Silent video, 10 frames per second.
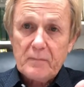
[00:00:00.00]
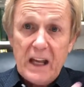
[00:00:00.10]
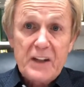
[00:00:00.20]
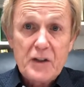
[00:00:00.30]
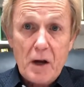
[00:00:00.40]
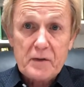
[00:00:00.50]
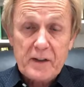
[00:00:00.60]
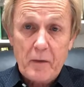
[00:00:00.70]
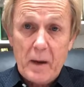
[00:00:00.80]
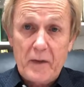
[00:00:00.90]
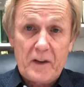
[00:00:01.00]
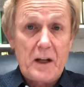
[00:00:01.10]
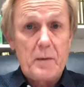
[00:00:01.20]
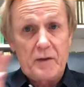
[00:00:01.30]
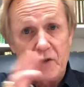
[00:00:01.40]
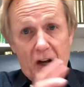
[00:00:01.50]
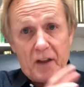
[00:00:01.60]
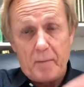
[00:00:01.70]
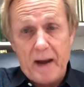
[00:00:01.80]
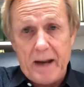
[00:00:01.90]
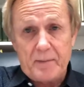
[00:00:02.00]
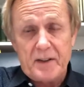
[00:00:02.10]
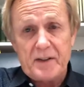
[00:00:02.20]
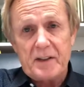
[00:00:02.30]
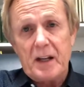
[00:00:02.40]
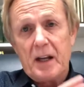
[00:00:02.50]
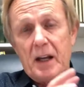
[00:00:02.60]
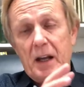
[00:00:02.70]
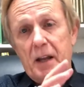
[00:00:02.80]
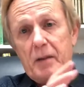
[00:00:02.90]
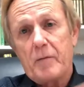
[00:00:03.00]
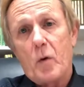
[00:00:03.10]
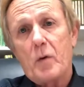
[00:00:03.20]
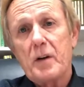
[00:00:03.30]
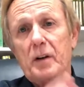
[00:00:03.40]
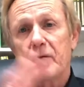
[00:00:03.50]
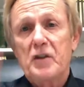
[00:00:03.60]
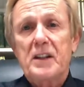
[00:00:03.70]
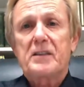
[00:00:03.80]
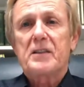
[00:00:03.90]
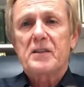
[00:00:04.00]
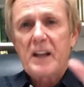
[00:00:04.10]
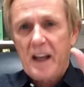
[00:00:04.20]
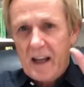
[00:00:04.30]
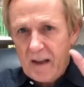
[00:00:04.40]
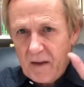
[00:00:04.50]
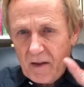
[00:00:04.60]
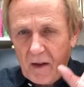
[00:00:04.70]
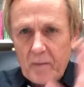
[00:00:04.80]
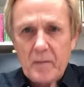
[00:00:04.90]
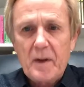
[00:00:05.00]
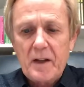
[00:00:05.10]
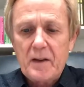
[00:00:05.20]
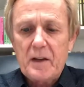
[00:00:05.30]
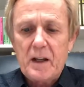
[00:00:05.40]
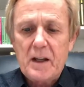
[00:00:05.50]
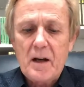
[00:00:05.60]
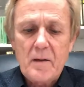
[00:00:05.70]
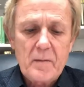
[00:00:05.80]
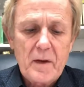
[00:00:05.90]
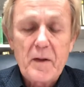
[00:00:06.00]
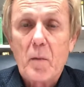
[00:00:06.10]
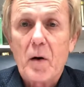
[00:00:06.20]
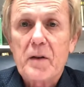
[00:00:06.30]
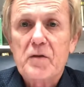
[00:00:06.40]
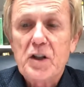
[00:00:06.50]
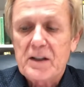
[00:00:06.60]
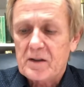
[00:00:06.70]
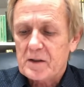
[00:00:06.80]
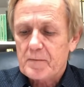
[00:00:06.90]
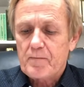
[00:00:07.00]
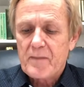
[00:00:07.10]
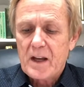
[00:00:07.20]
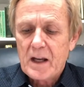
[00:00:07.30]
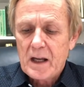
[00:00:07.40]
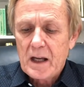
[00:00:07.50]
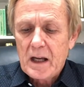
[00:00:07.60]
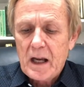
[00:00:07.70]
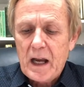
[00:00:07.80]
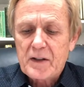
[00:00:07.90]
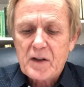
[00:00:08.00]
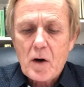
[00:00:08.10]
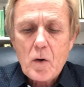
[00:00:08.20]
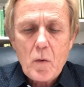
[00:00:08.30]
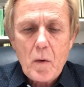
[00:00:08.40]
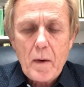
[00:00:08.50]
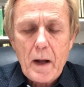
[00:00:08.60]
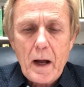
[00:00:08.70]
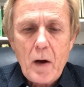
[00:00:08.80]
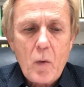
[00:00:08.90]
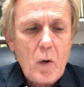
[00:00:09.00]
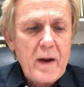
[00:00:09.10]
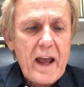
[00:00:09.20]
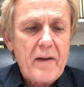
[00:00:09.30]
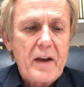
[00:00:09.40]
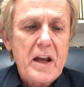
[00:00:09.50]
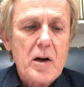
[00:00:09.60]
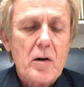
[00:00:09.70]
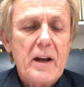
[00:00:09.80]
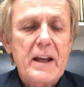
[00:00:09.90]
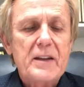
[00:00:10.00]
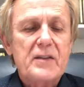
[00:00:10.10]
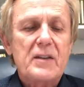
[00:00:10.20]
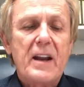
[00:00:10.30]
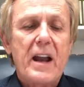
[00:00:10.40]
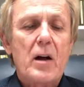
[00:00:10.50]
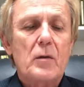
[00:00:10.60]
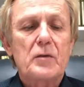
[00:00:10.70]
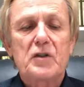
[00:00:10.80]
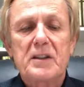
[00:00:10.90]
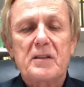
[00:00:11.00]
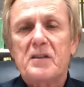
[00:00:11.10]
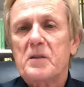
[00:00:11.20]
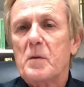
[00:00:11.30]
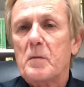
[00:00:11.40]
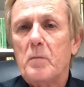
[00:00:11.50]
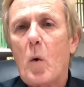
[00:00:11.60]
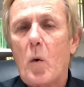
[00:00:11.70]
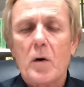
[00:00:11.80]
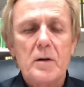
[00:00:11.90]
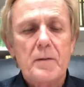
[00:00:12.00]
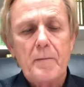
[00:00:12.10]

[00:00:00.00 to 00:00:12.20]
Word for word: and Joseph about the coming of John the Baptist, the forerunner of Jesus, and then the, the, uh, the birth of Jesus. And so uh, what we have here is now Jesus has been born